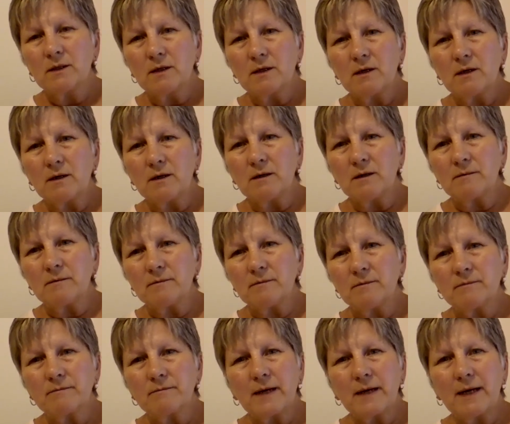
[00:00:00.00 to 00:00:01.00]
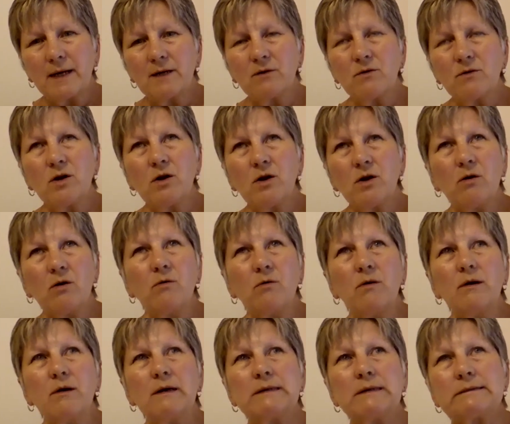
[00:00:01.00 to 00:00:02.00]
um, I don't
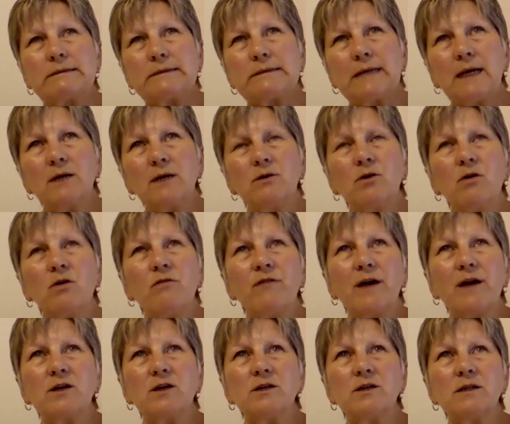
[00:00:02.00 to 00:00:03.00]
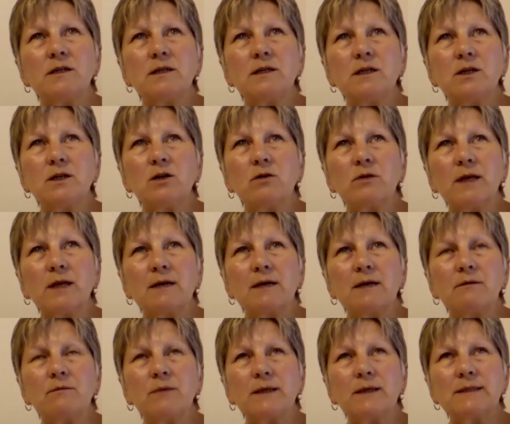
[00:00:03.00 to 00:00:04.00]
know. I don't know if I could, you know, like
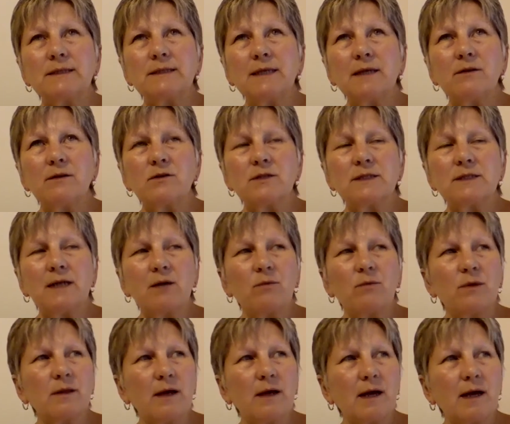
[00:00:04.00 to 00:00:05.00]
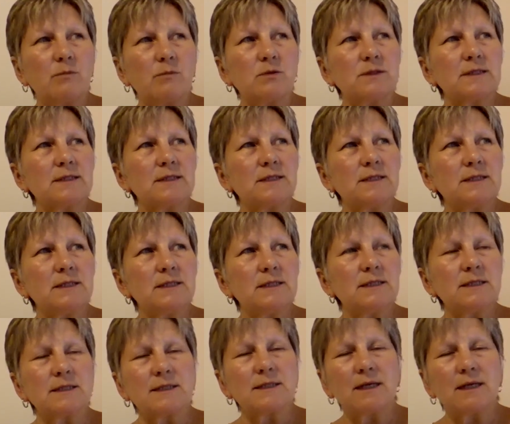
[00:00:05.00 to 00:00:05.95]
I said, there's not reliable statistics.